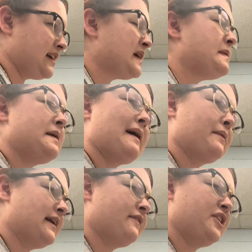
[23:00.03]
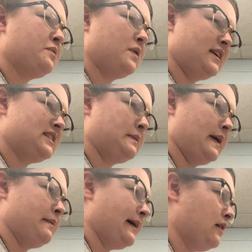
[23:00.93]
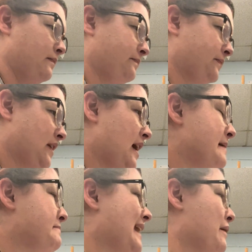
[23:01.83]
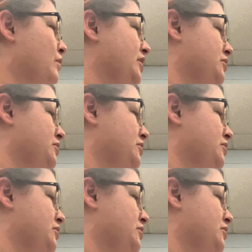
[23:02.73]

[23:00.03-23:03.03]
be about whatever you want it to be about. But I want you